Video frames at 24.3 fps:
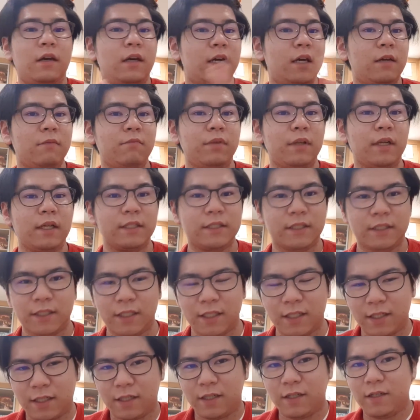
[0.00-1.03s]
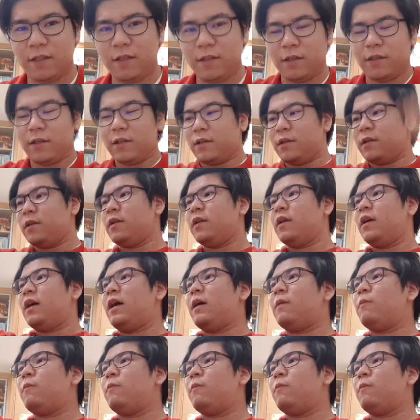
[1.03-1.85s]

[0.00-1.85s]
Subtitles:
And plus, I'm